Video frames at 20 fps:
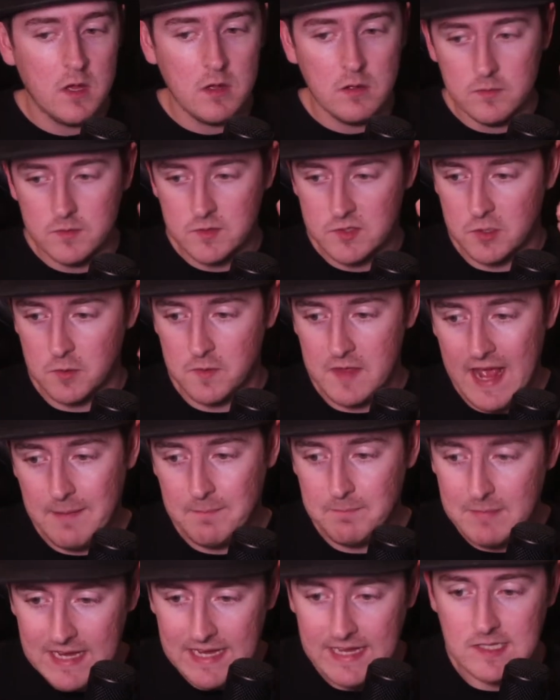So that
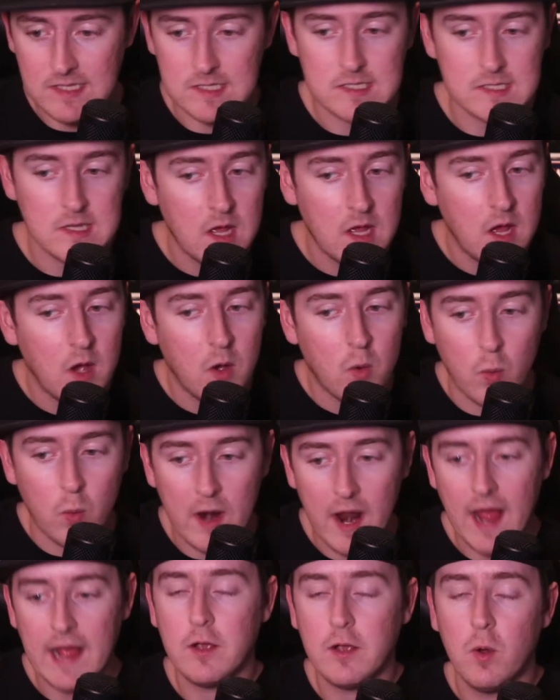means when
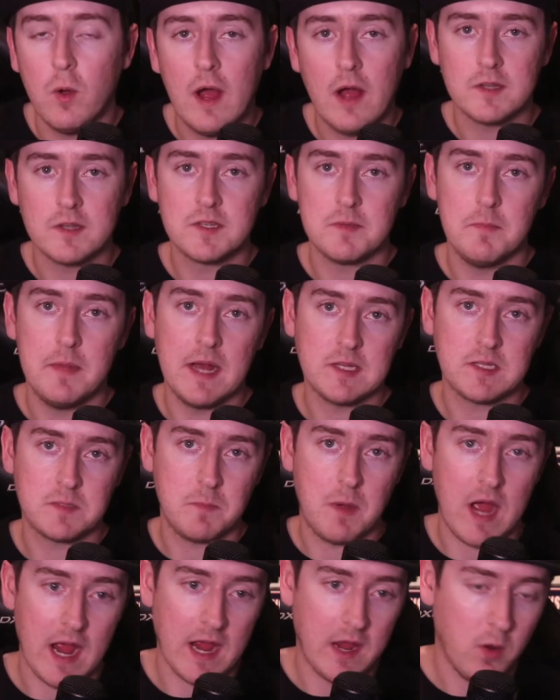I go out to Best
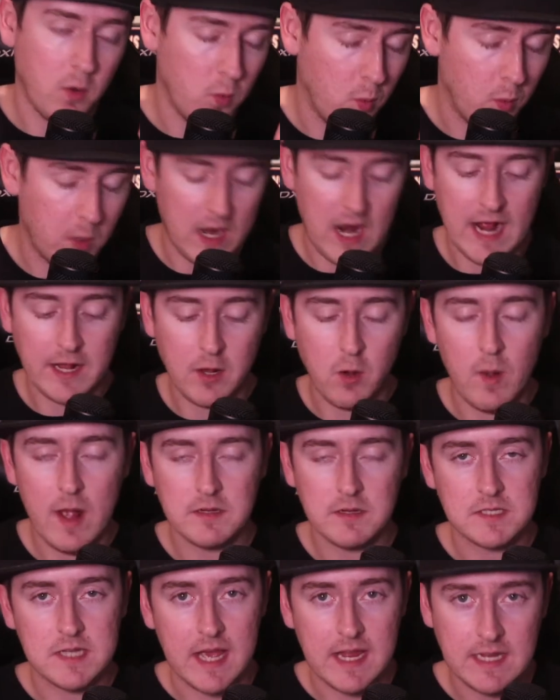Buy, when I go out
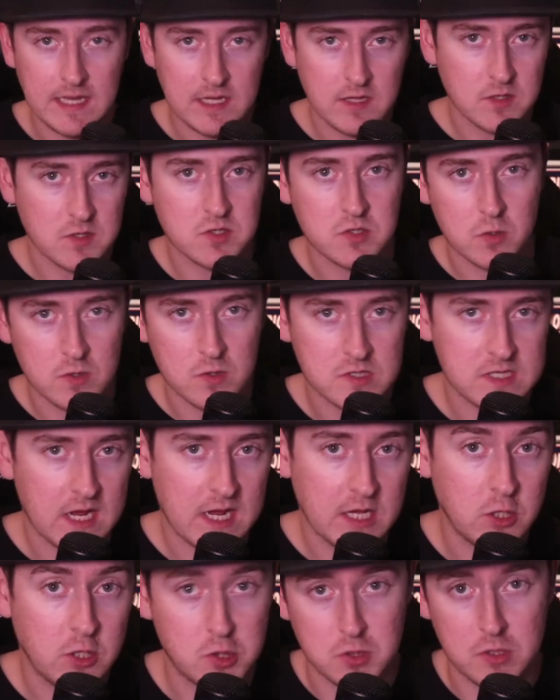to any of the stores that I
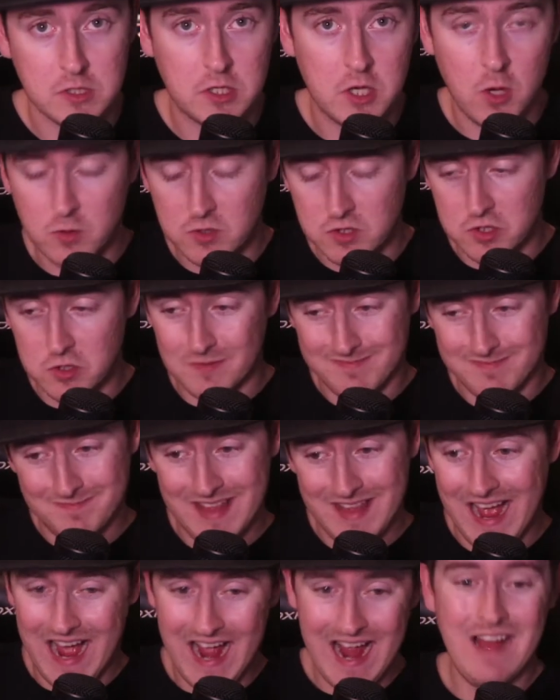usually go to,
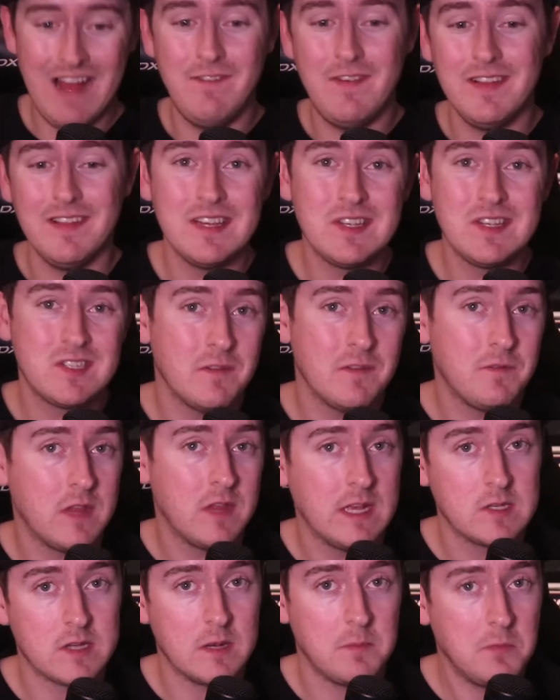I have a list of
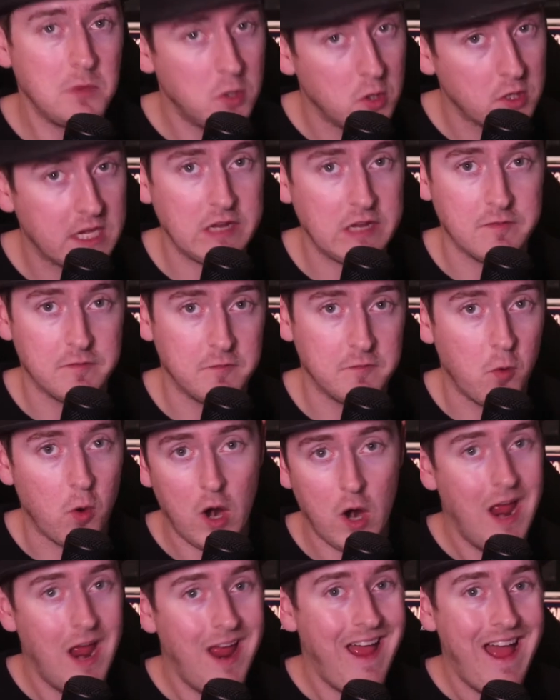things I'm looking for.
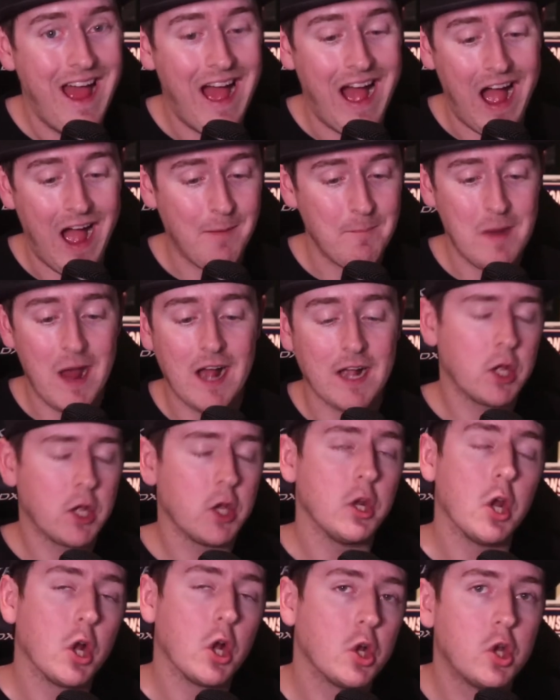I'm not
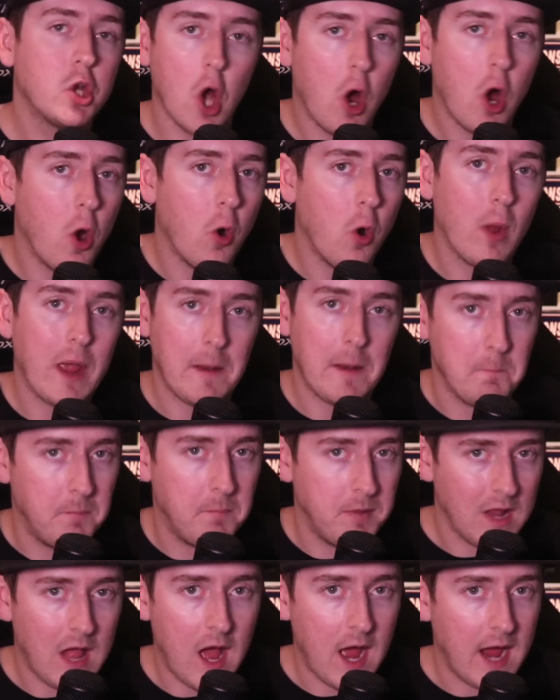gonna go and
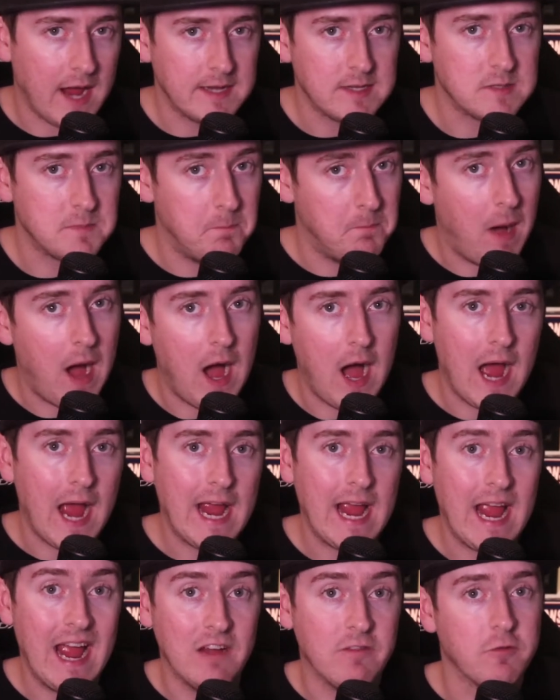blind buy
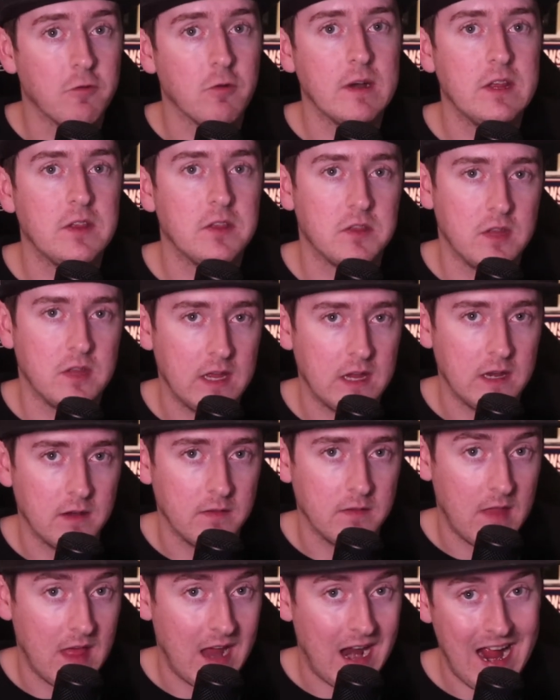everything
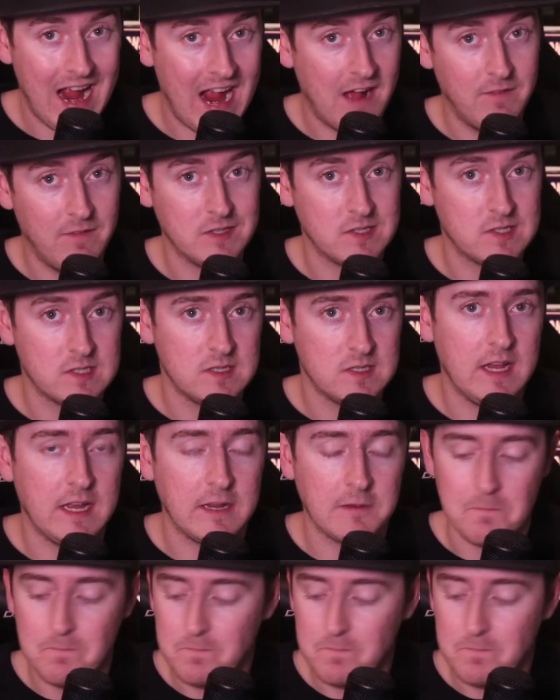that I haven't seen.